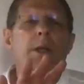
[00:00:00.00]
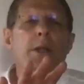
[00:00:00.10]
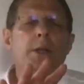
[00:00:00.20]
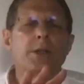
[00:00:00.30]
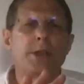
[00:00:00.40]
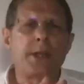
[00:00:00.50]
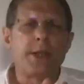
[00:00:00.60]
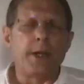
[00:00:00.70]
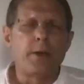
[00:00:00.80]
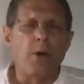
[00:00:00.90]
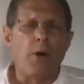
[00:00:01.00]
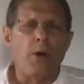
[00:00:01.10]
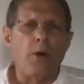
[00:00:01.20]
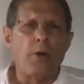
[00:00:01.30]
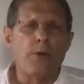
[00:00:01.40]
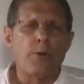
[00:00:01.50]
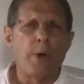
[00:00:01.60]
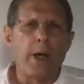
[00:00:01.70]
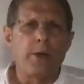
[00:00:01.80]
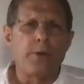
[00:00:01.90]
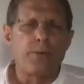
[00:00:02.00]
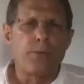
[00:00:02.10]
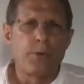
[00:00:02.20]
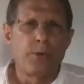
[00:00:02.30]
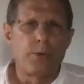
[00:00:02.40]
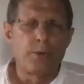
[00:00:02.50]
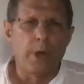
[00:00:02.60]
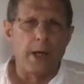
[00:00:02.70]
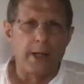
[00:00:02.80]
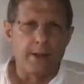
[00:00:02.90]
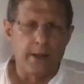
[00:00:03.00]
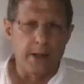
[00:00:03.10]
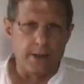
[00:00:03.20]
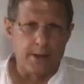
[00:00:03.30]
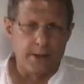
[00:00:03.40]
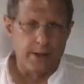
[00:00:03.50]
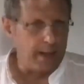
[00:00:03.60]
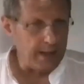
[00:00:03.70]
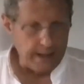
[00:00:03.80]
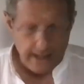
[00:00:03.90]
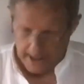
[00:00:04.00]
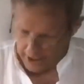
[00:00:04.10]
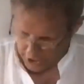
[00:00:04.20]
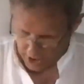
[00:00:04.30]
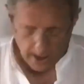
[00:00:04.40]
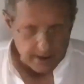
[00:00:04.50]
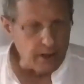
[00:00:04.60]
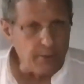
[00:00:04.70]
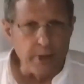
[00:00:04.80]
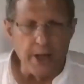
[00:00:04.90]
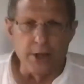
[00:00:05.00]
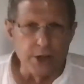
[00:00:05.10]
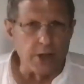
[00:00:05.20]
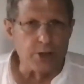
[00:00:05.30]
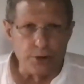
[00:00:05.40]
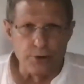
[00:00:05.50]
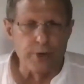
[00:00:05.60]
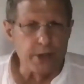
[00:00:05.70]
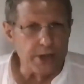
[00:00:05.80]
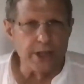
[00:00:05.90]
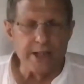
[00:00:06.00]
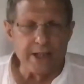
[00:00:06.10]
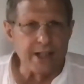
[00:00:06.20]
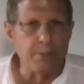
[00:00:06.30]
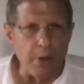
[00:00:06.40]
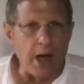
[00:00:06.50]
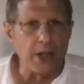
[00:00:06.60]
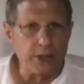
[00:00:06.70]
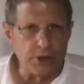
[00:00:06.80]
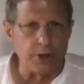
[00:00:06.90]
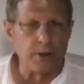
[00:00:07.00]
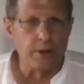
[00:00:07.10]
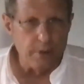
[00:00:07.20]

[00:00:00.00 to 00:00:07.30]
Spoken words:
Sitting all the way through like this. And again, it's not limited just to the seated posture.